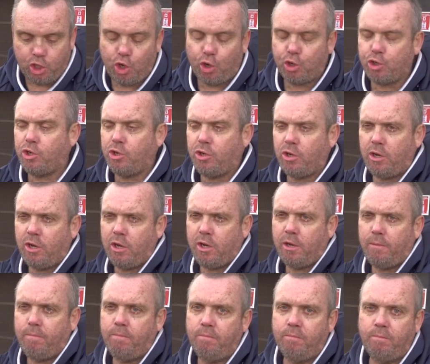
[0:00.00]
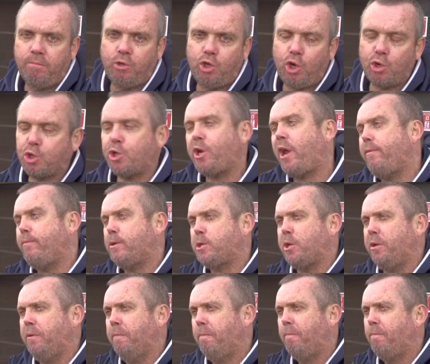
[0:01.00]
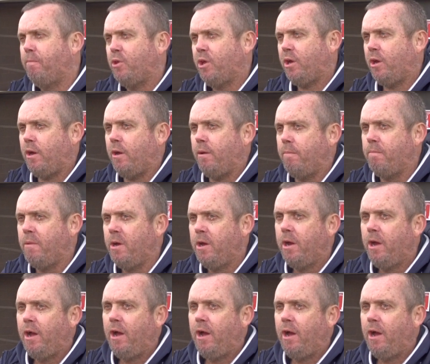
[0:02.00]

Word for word: Josh um, Josh Davison, um,